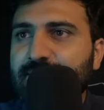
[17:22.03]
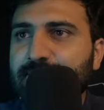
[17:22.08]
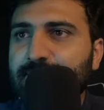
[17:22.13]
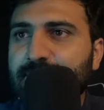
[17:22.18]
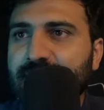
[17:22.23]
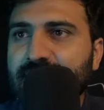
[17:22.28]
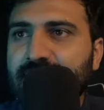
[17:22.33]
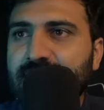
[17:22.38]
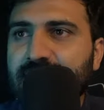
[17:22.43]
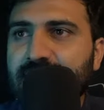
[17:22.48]

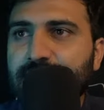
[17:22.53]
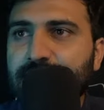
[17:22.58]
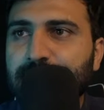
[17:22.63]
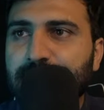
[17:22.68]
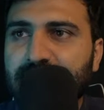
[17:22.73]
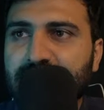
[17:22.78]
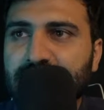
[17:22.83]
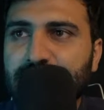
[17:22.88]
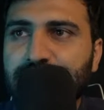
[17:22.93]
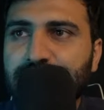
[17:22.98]
B
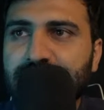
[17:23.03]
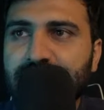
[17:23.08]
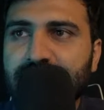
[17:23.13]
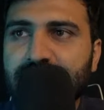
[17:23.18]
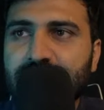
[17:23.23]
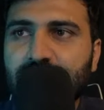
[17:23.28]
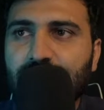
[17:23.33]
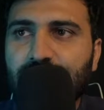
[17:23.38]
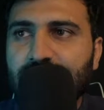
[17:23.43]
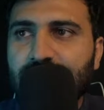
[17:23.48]
being
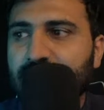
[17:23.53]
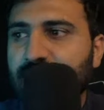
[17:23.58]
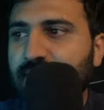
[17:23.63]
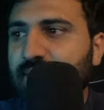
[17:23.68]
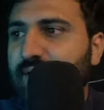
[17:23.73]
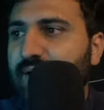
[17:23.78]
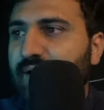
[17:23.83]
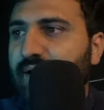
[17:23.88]
printed out here.